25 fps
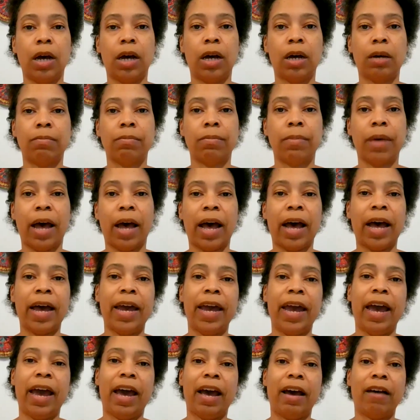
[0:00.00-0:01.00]
I
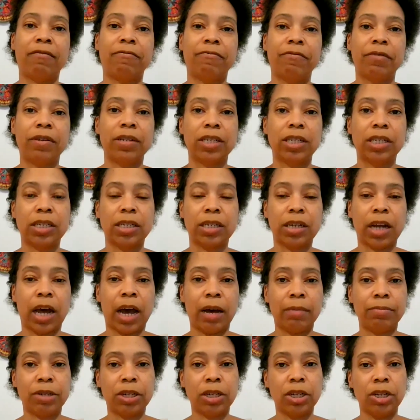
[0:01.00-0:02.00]
have
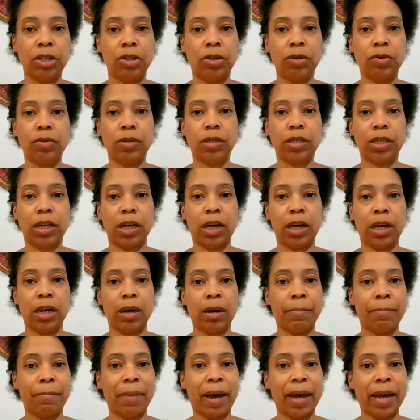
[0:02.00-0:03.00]
stopped
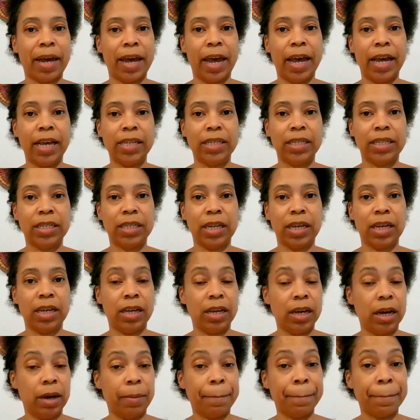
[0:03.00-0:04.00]
using my
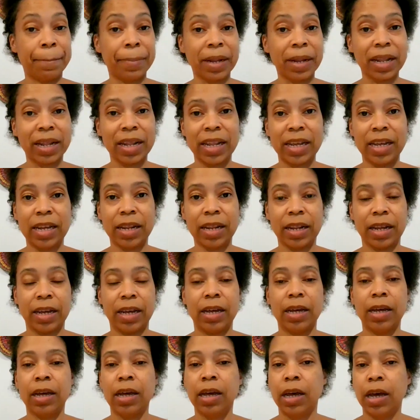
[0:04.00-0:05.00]
AC
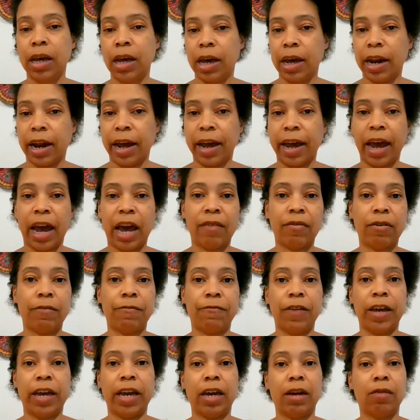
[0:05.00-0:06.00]
completely and I have a
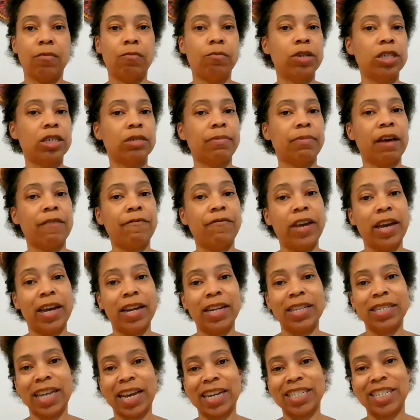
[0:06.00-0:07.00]
fan, which my
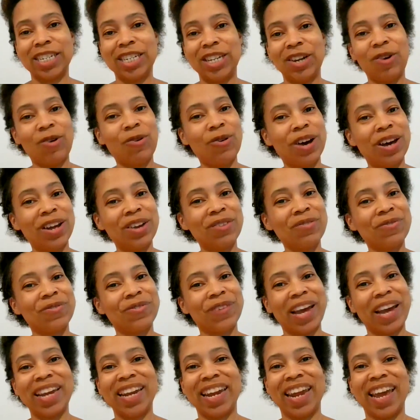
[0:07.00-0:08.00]
fan is actually on
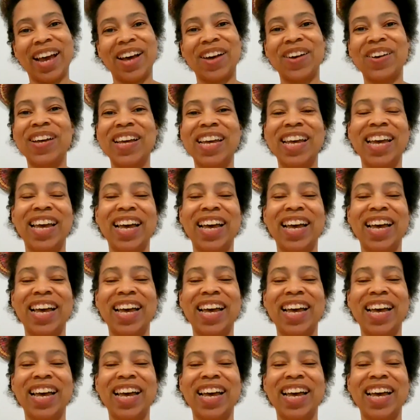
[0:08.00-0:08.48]
right now.